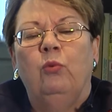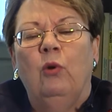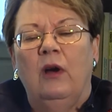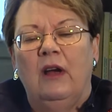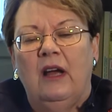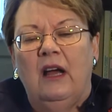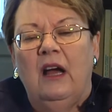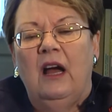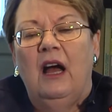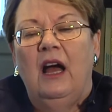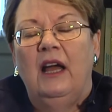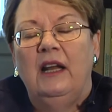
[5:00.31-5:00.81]
What
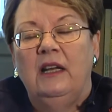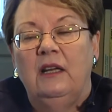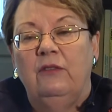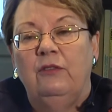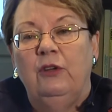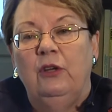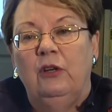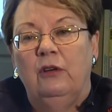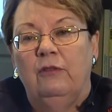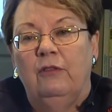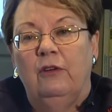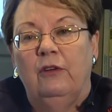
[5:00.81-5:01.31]
kind of
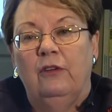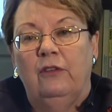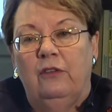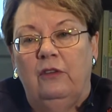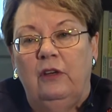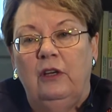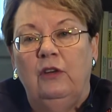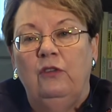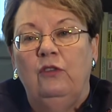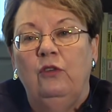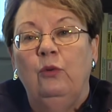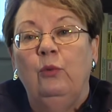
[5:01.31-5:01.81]

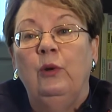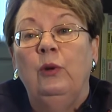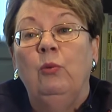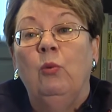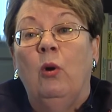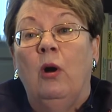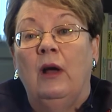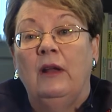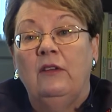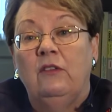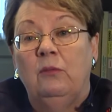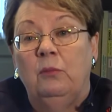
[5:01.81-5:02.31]
university do we
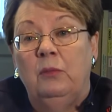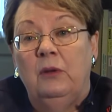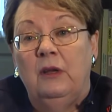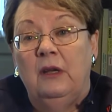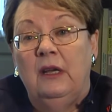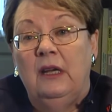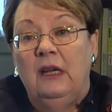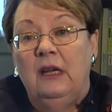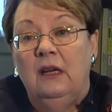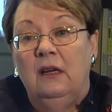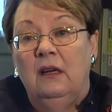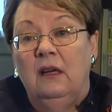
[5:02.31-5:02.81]
want to
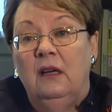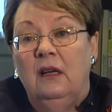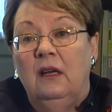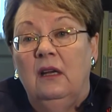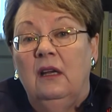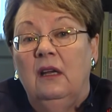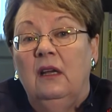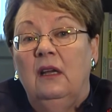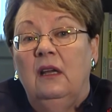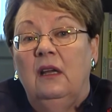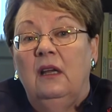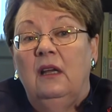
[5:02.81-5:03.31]
be?
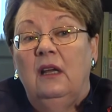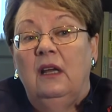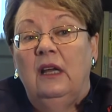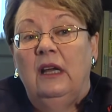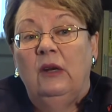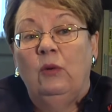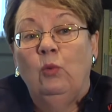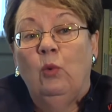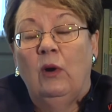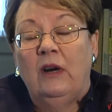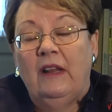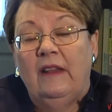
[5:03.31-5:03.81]

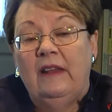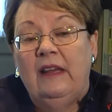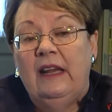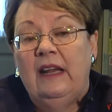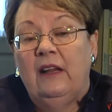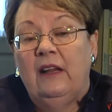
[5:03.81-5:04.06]
And one of the